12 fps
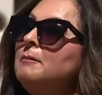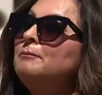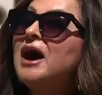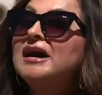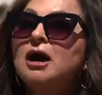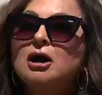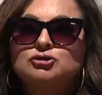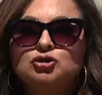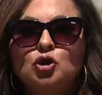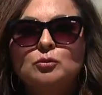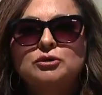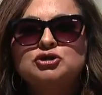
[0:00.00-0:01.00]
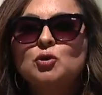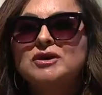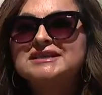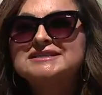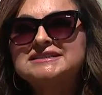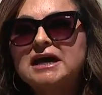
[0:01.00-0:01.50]
By October
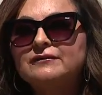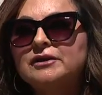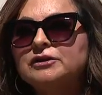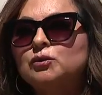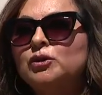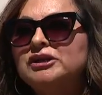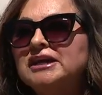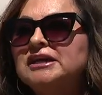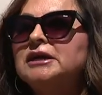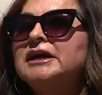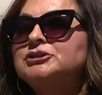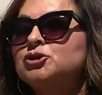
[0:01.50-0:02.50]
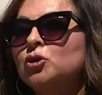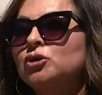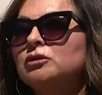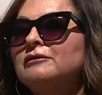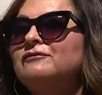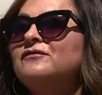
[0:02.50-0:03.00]
27th, we need a
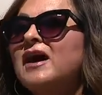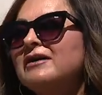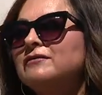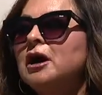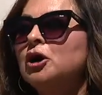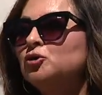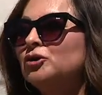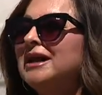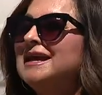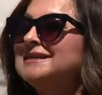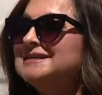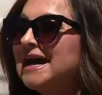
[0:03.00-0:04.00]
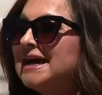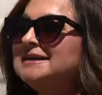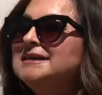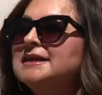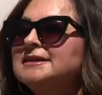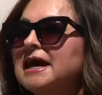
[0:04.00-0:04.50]
total of
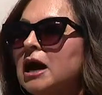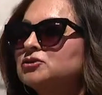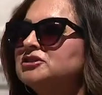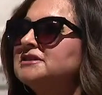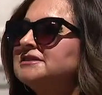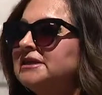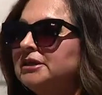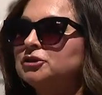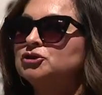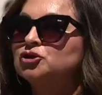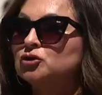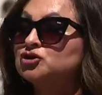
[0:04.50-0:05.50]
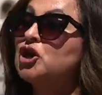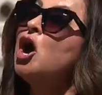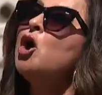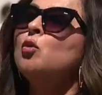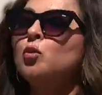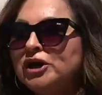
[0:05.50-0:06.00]
590,000 signatures.
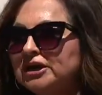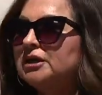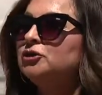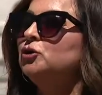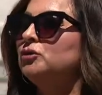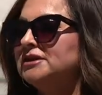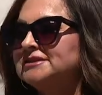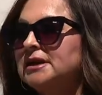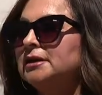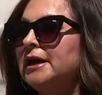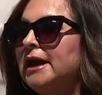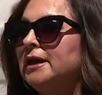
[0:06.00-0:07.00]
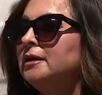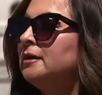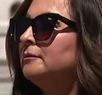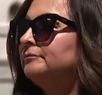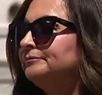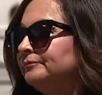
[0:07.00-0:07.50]
We can do this, LA.
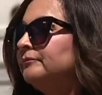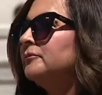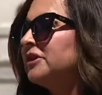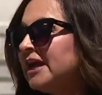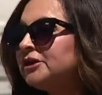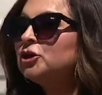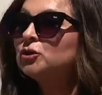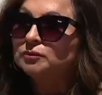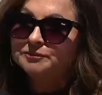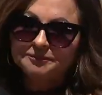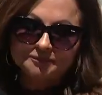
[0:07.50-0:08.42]
Thank you.